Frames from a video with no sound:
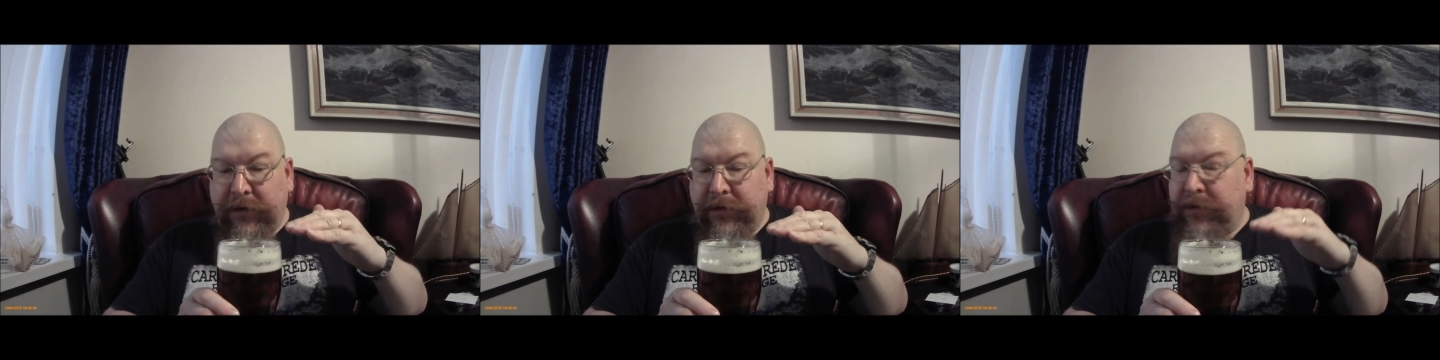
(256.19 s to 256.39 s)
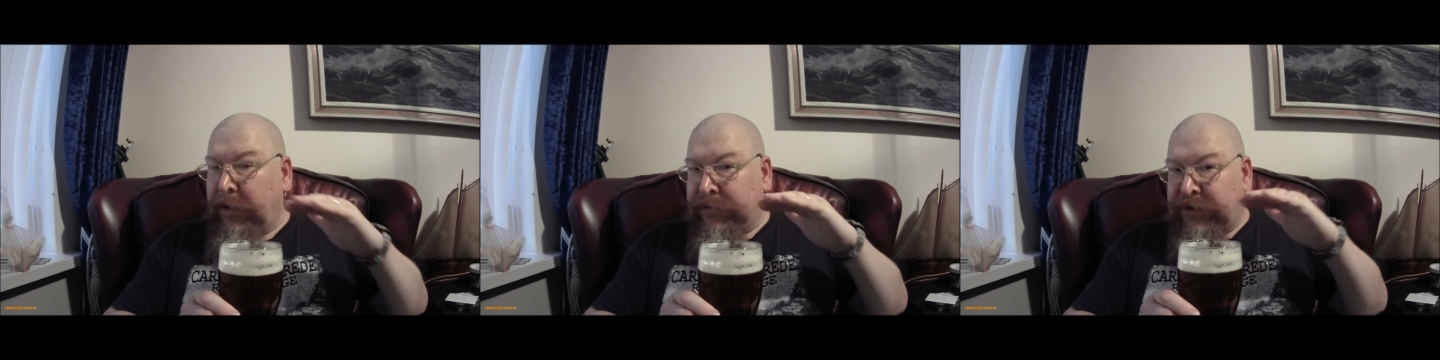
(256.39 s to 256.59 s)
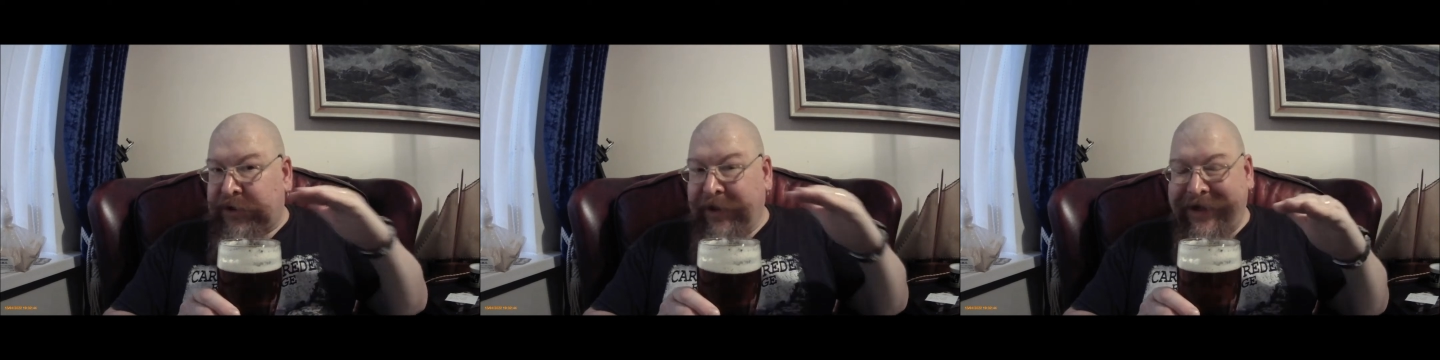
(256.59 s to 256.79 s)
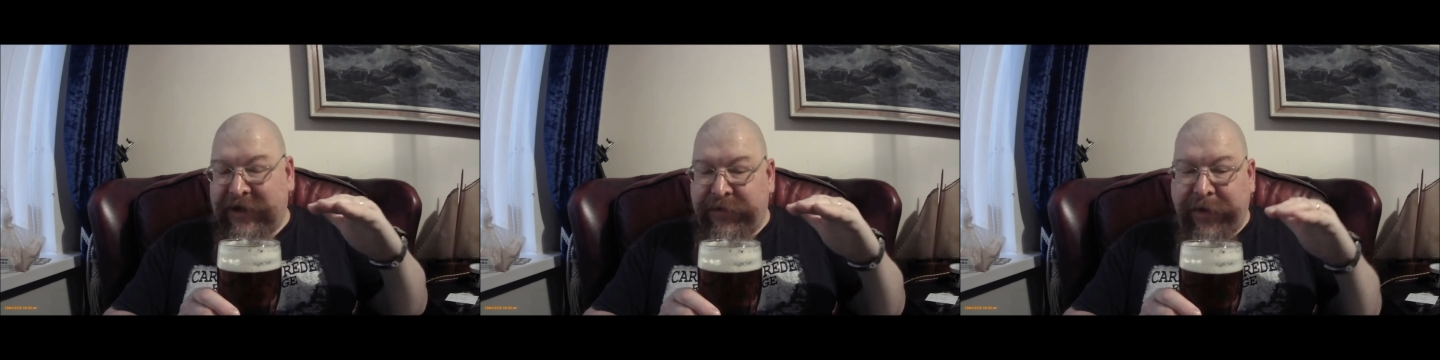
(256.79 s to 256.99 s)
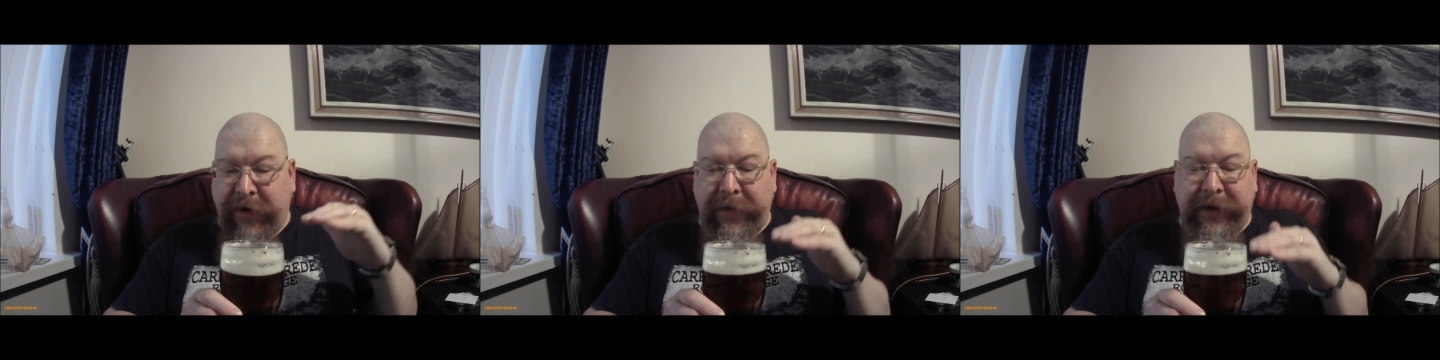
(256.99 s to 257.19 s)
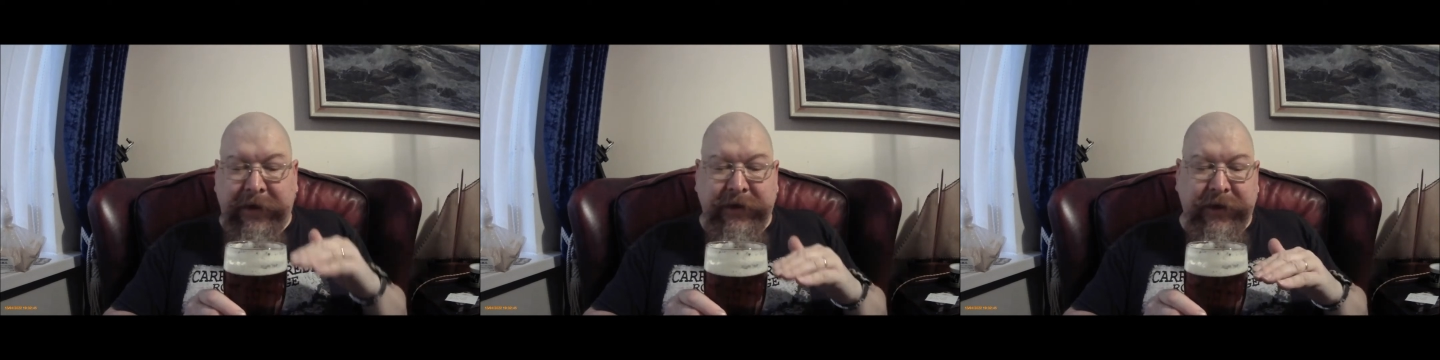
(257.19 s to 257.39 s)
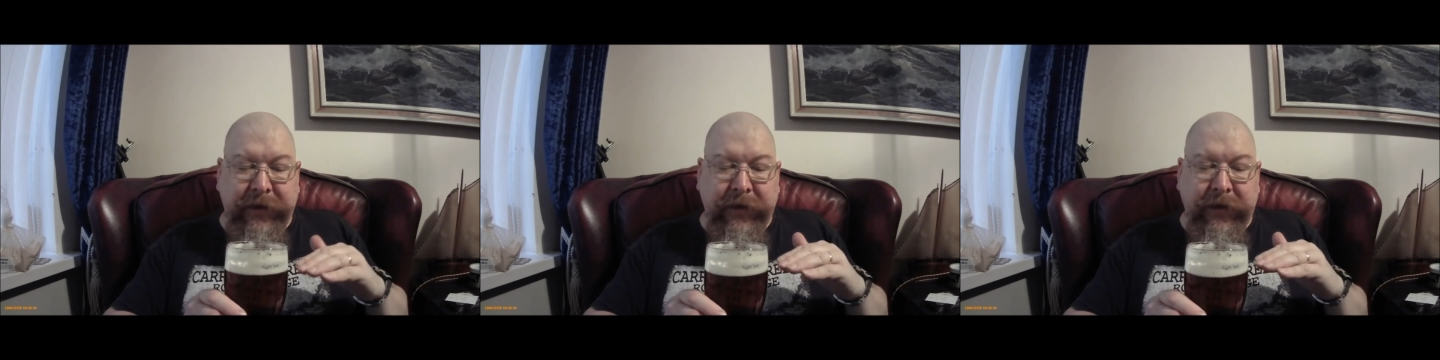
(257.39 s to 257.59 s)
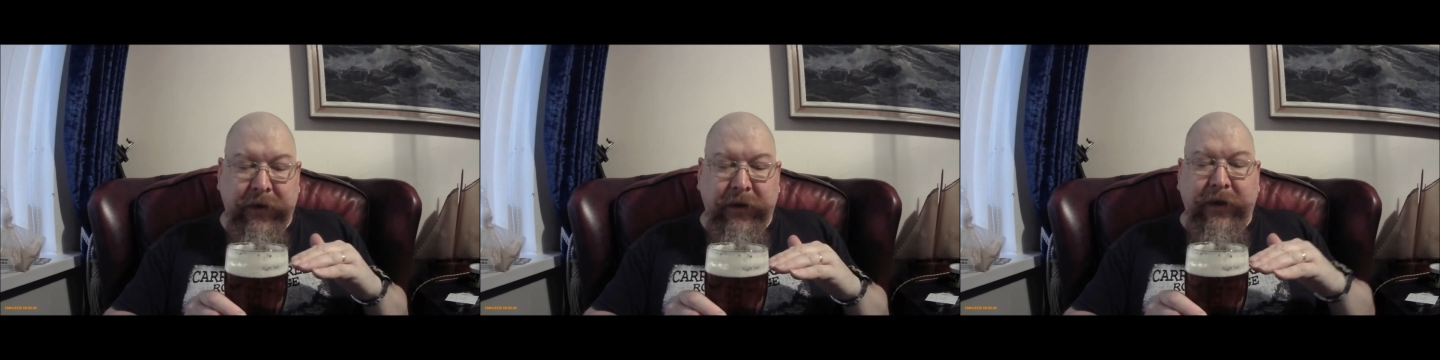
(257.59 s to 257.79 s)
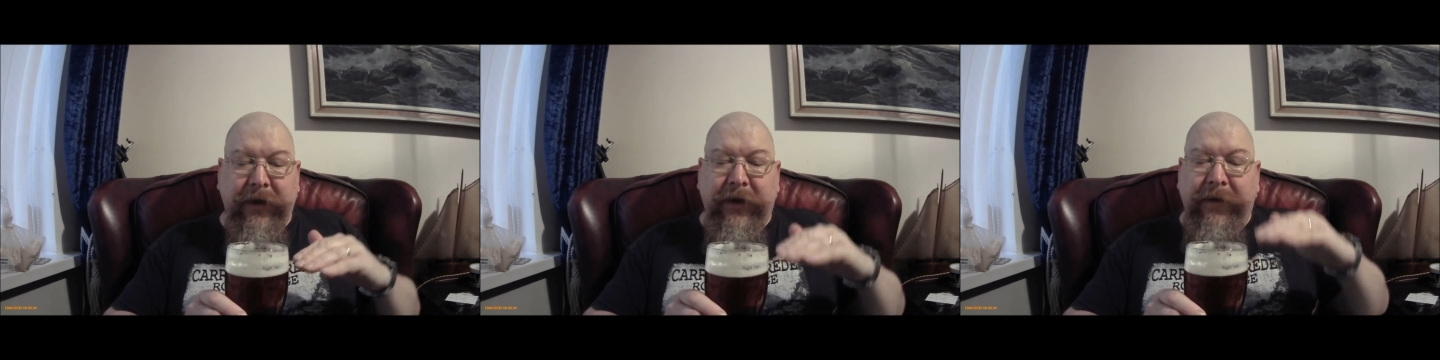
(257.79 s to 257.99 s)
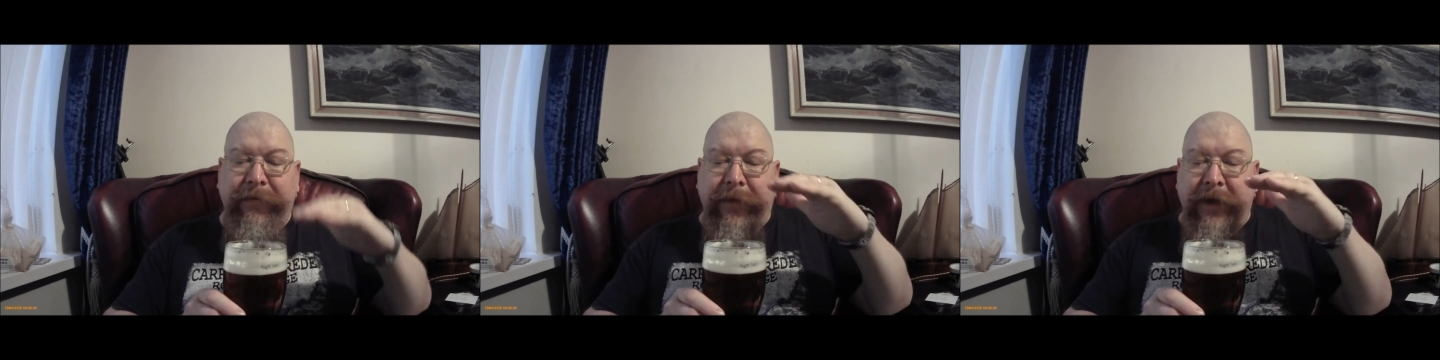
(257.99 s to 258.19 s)
I'm still experimenting,
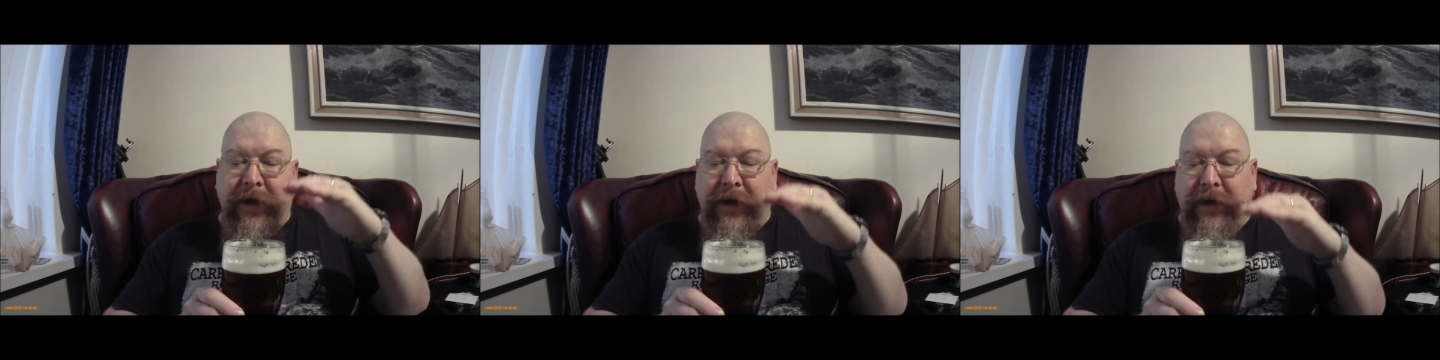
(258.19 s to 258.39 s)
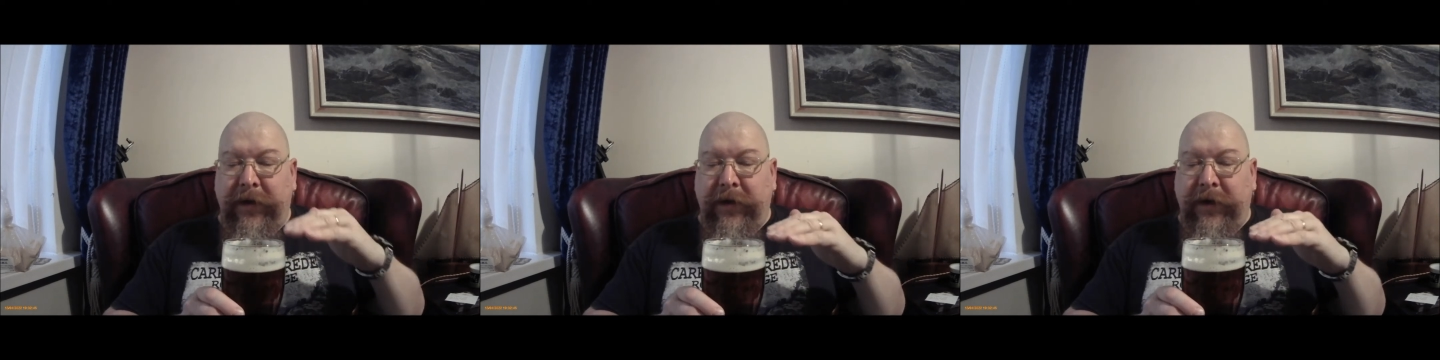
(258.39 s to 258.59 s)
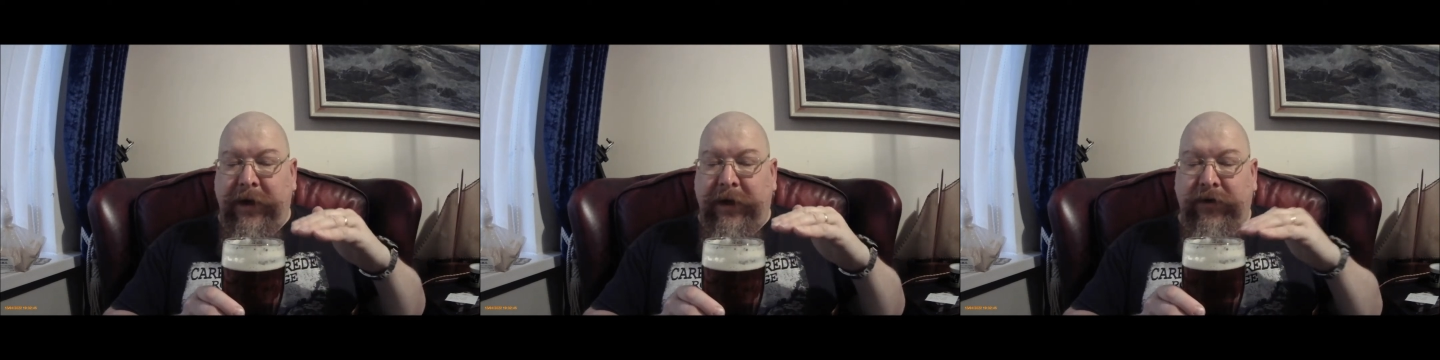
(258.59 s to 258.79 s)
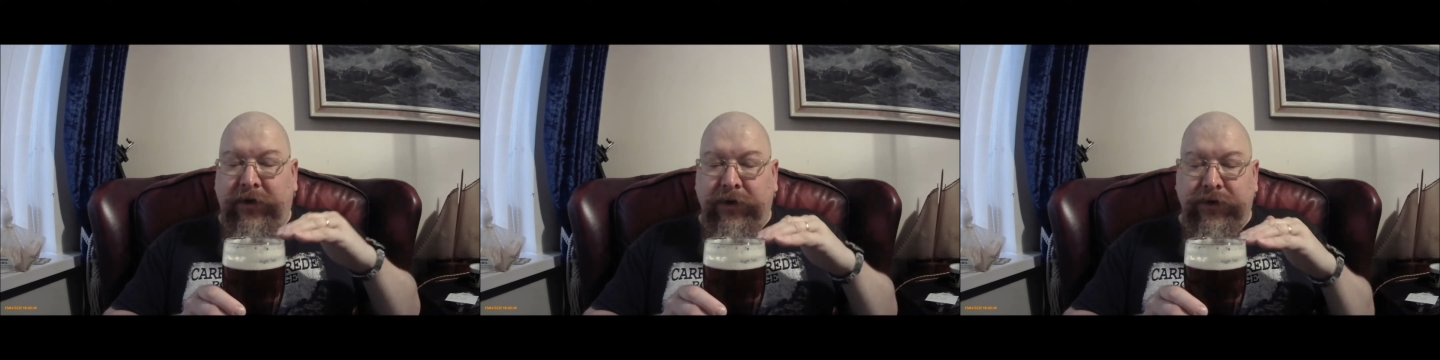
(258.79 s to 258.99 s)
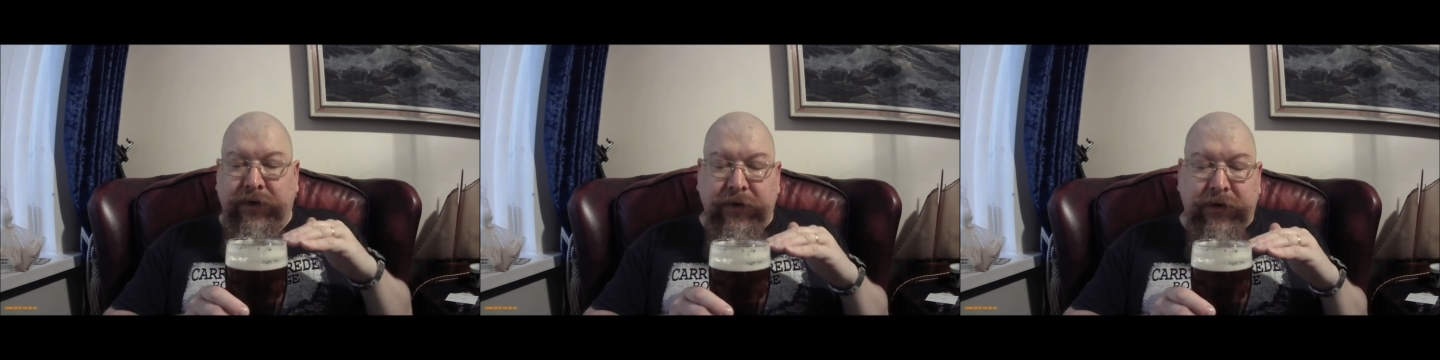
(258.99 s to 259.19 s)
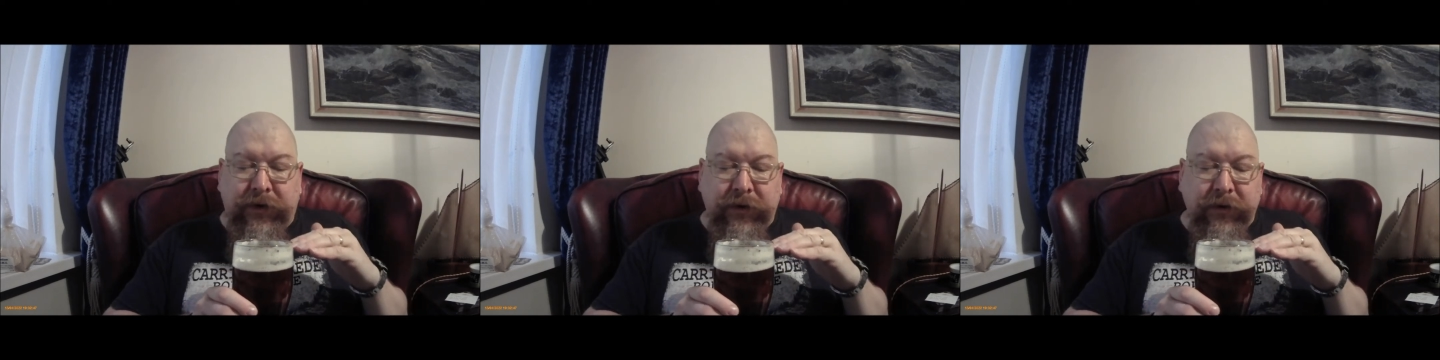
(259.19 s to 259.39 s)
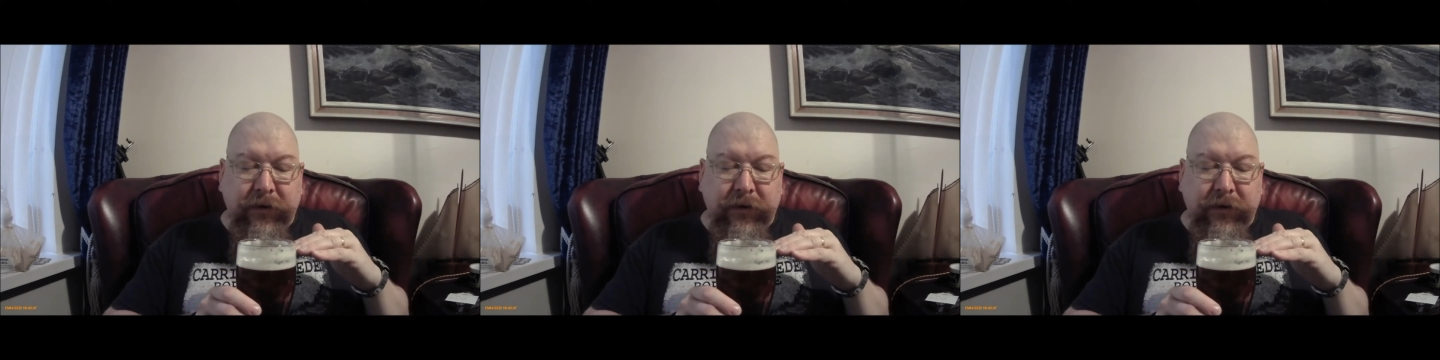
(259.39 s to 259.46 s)
it doesn't